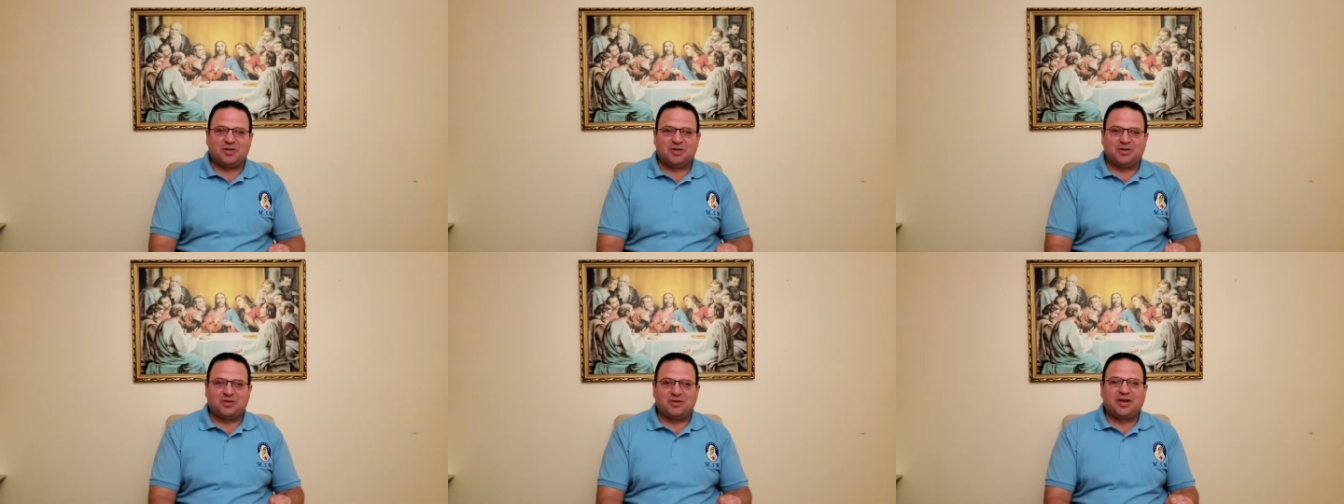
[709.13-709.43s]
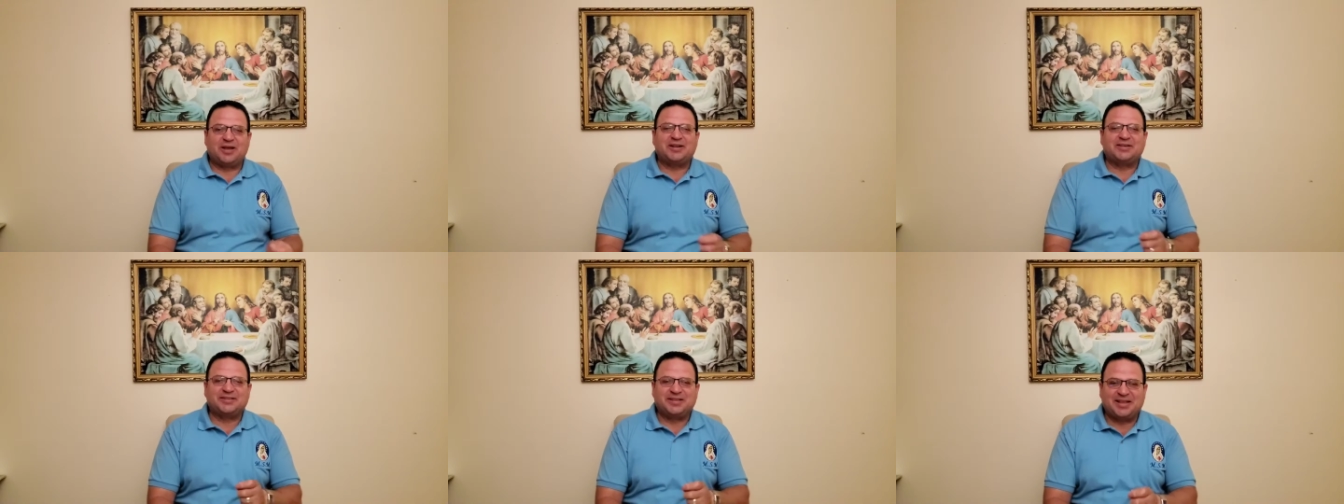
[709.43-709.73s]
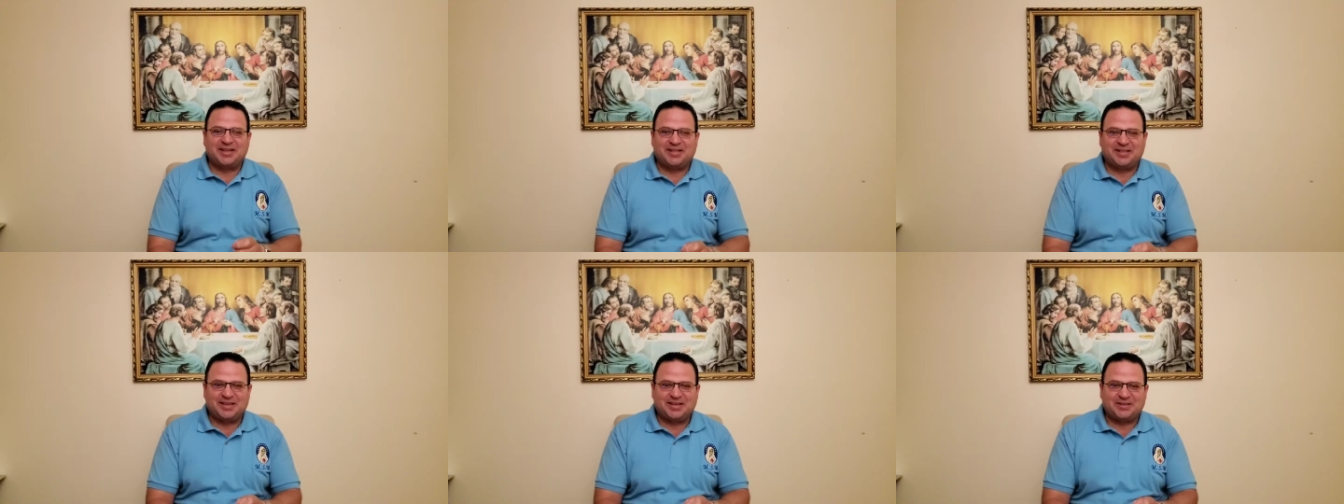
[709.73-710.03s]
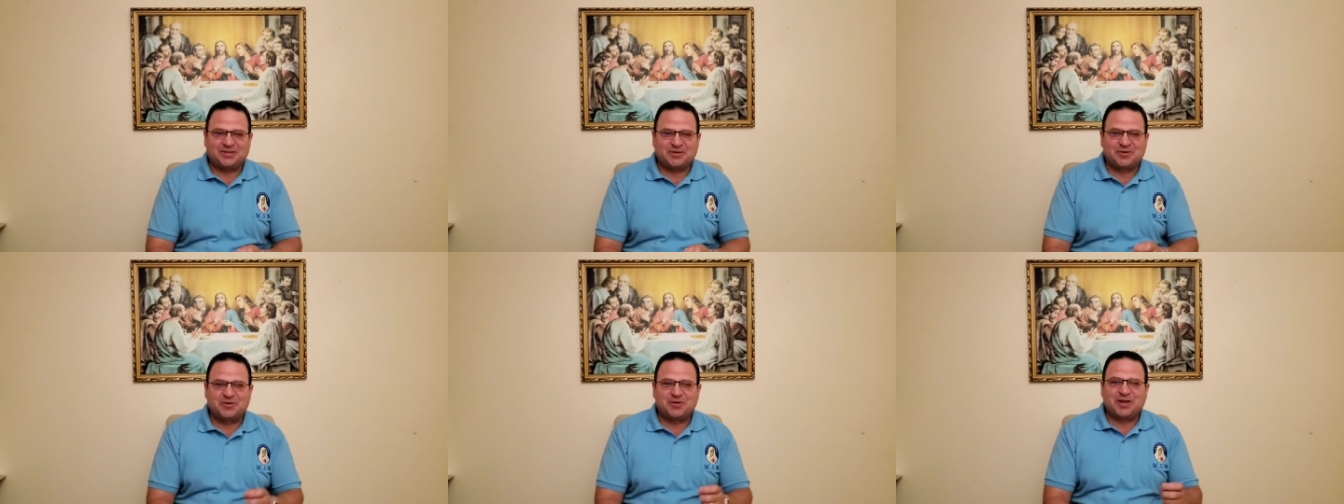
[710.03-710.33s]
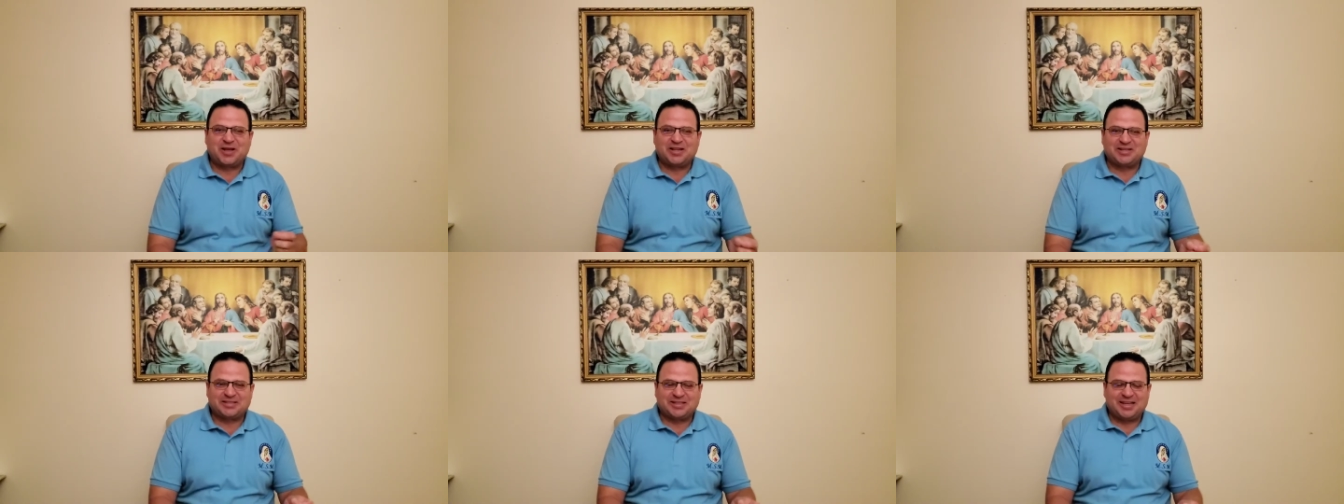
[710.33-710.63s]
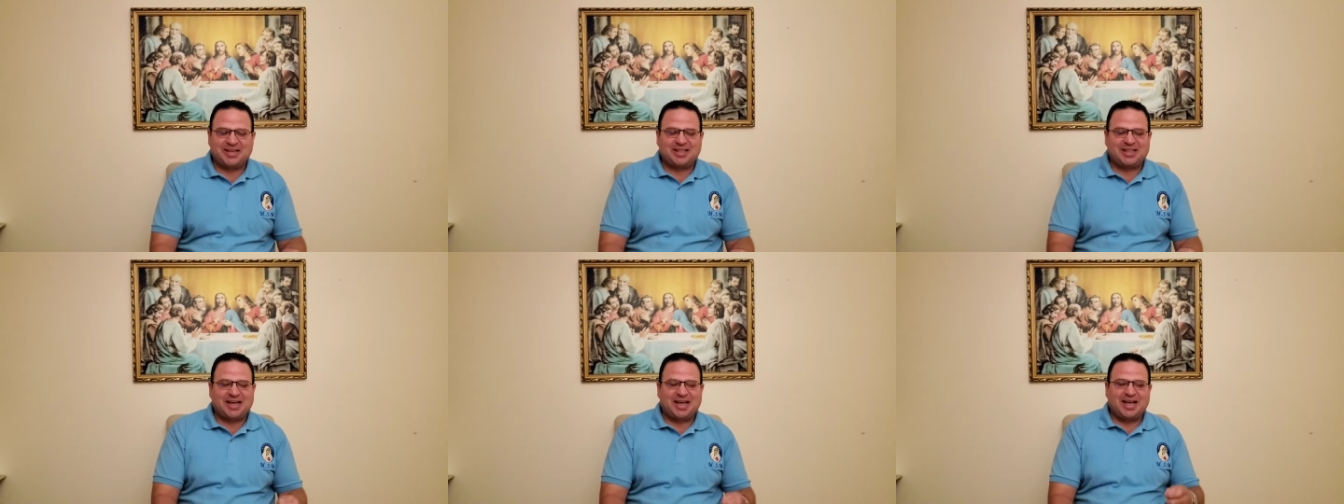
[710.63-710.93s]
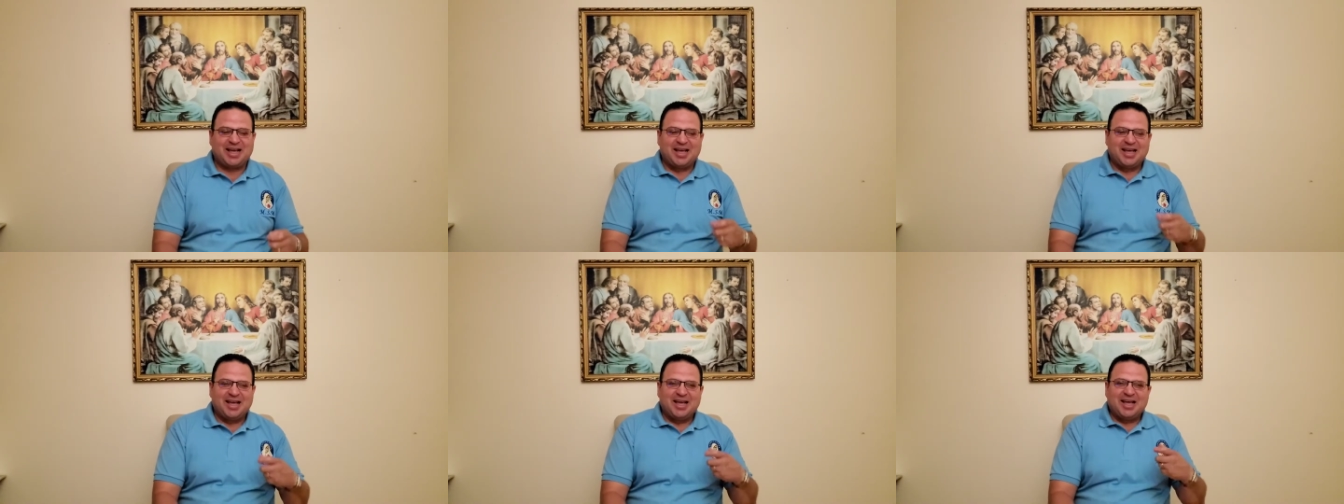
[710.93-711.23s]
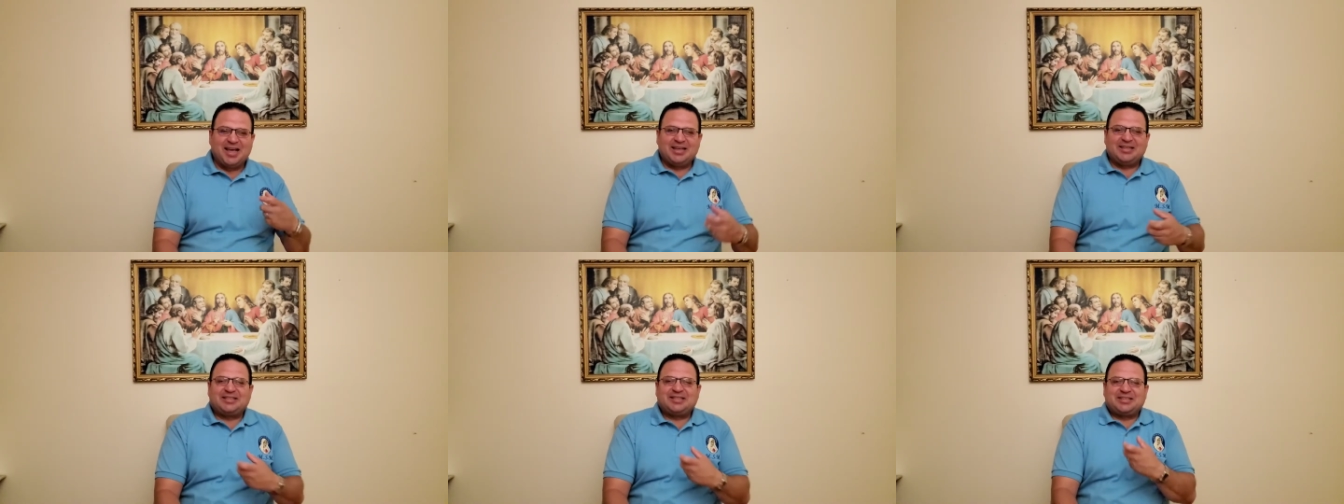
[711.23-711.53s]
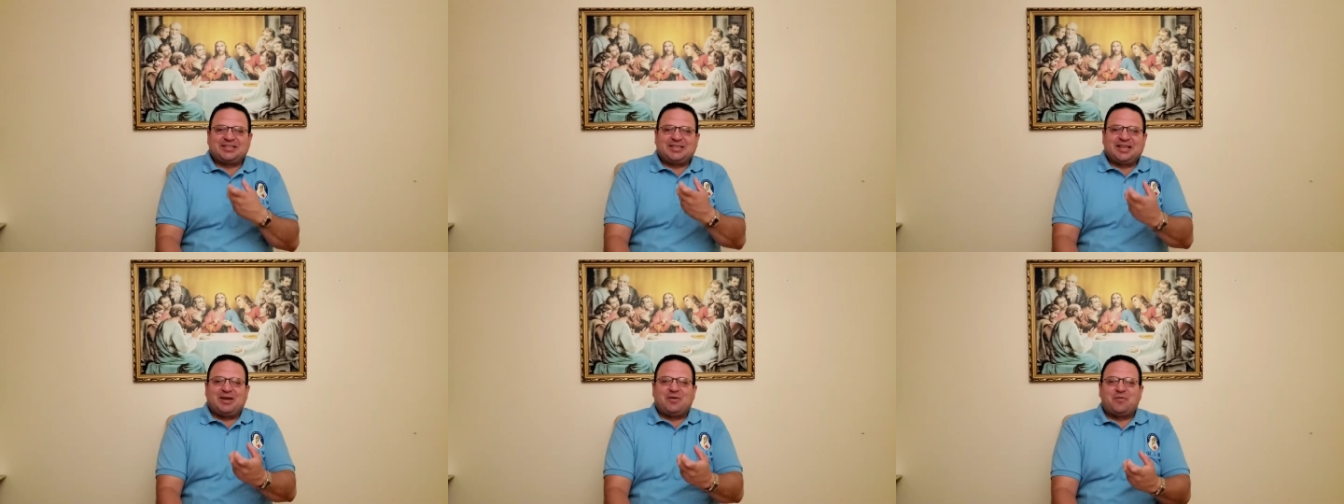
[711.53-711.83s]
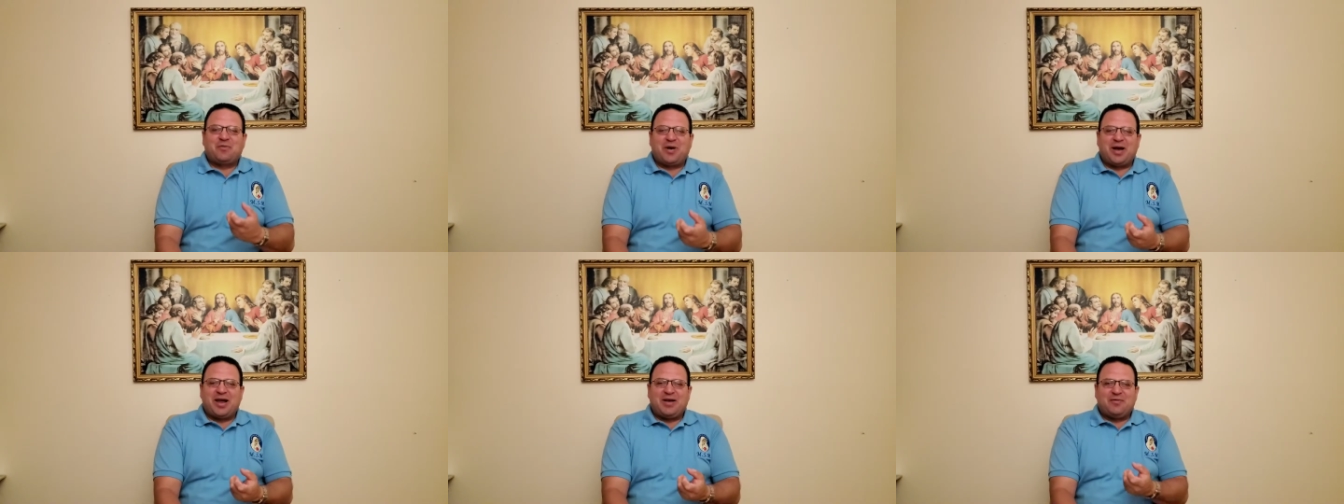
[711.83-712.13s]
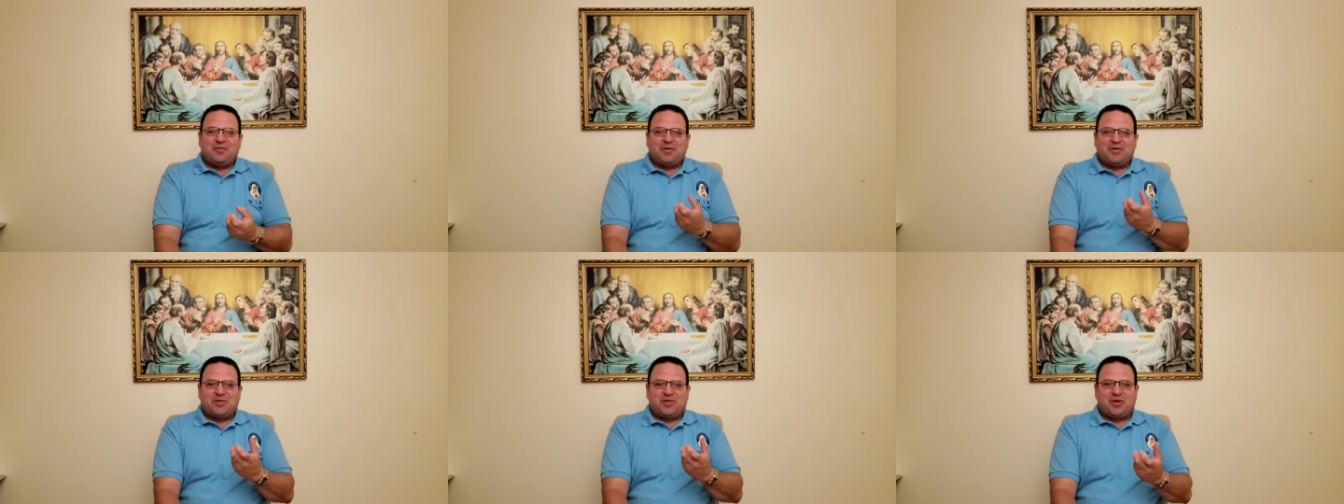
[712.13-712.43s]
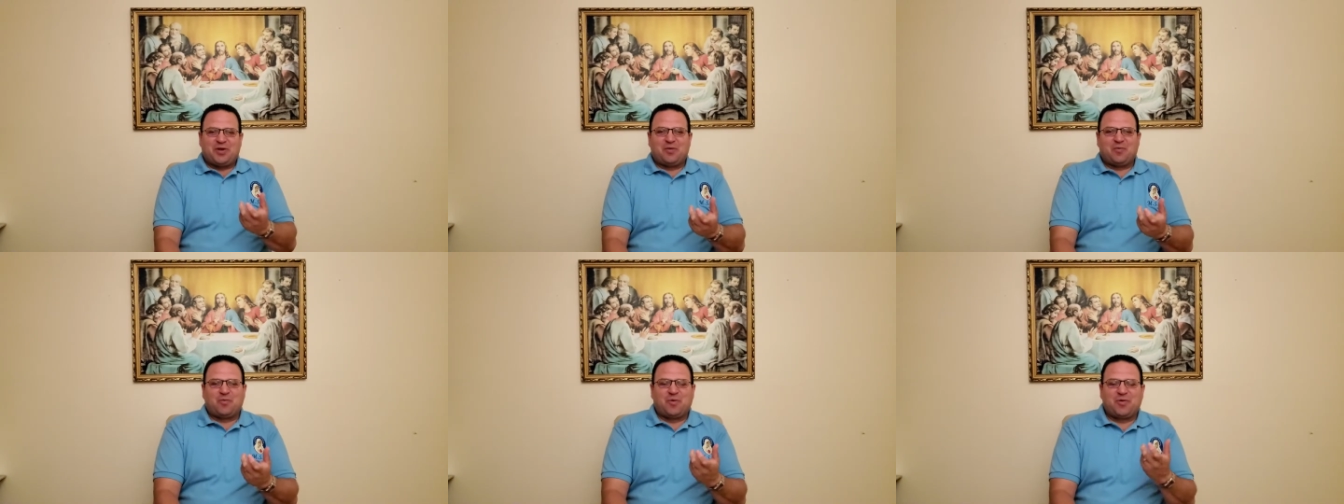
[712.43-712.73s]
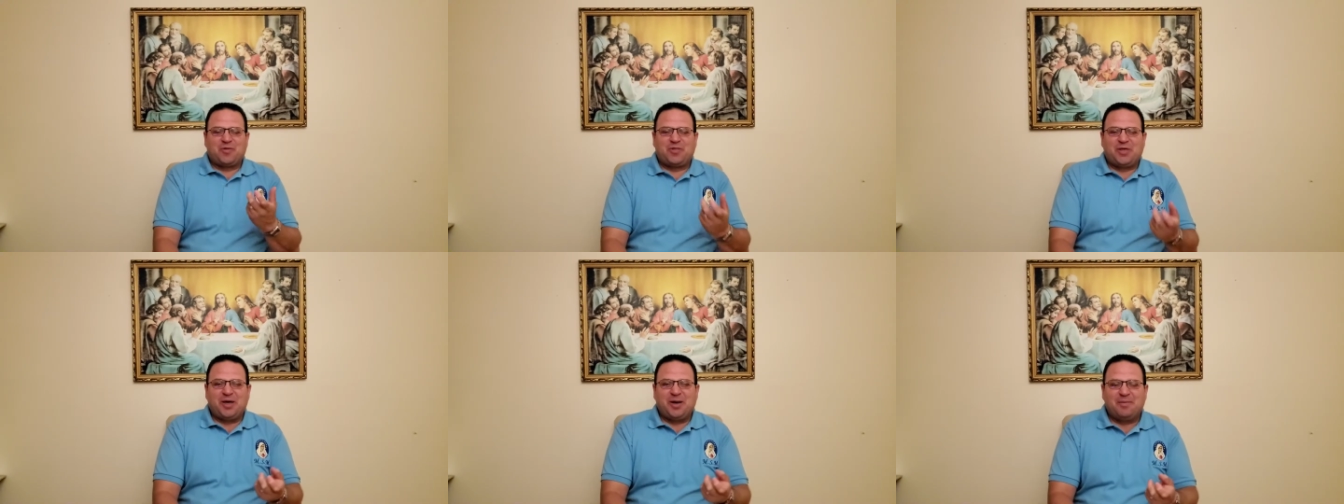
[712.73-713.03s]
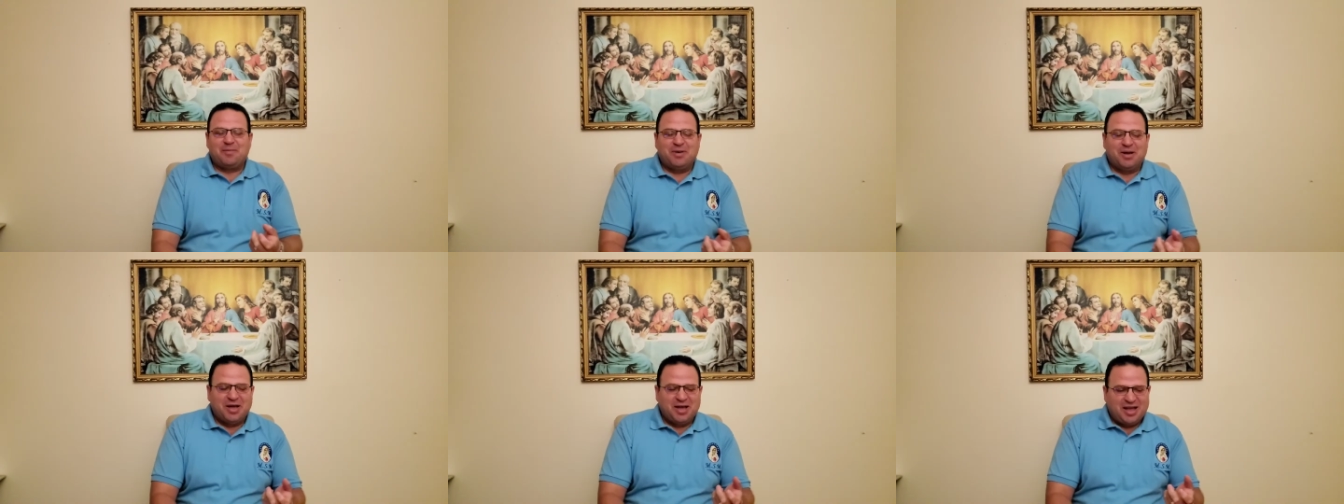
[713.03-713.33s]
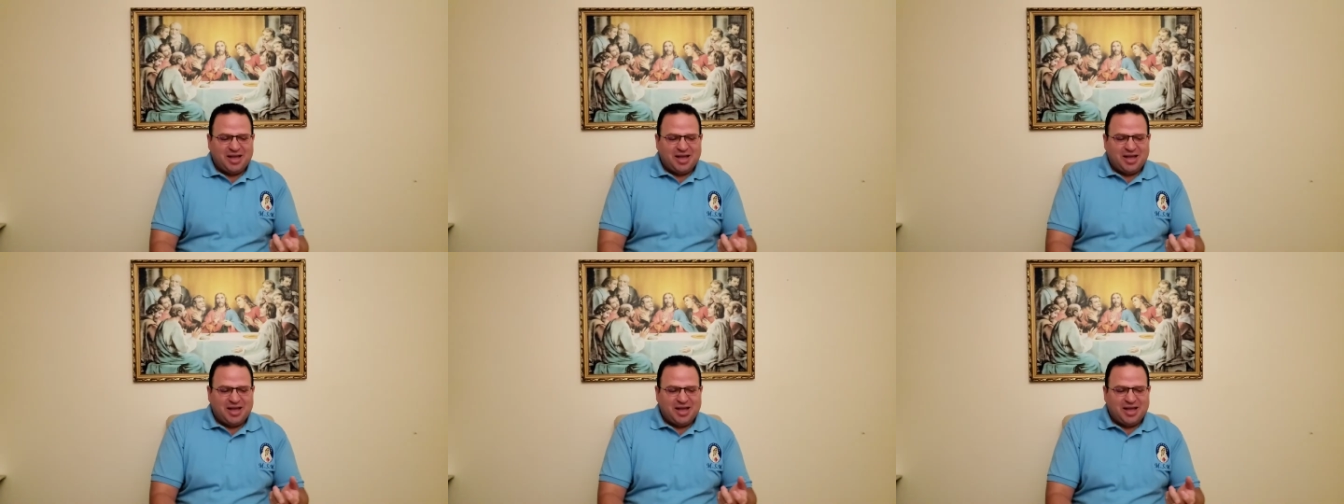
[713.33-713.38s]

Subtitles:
you gotta say this or you gotta say that. It's the same way with them.